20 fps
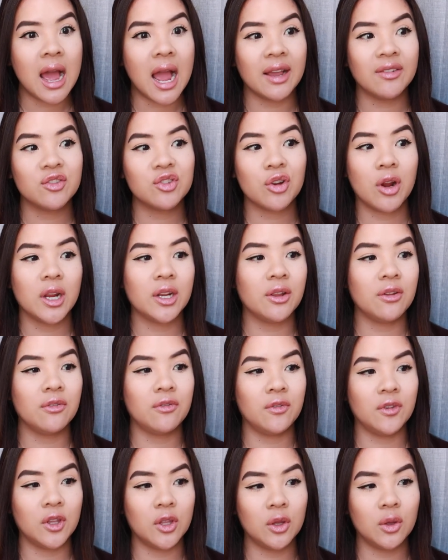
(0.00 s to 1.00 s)
I've tried a
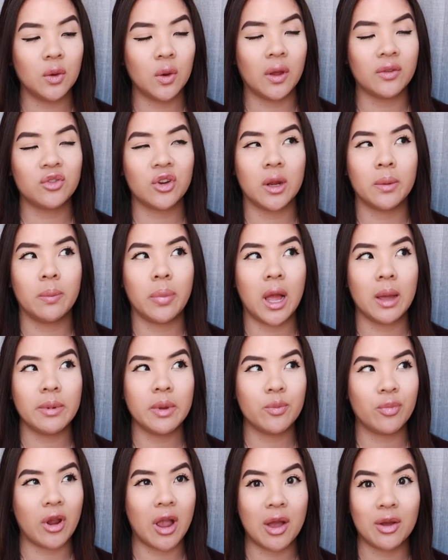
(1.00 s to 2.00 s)
few, I've tried
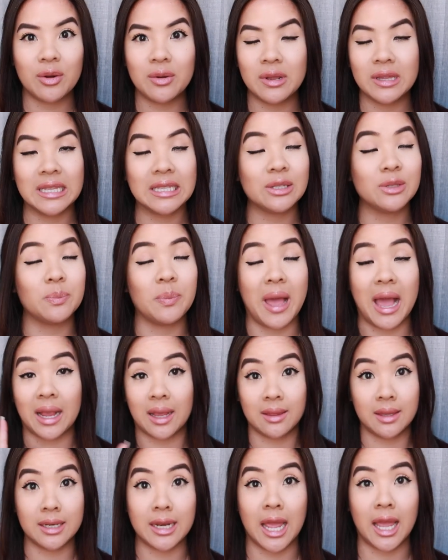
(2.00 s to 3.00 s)
Bobbi Brown, this is
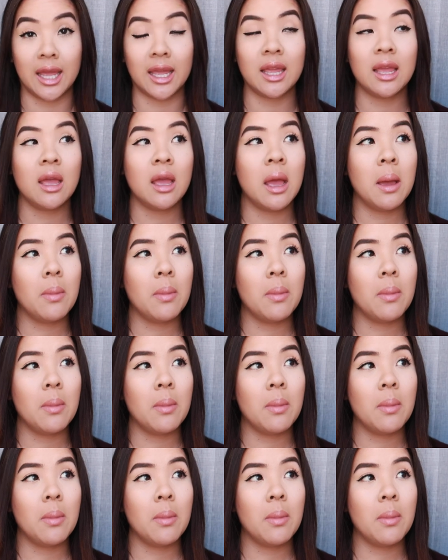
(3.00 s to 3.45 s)
back in the day.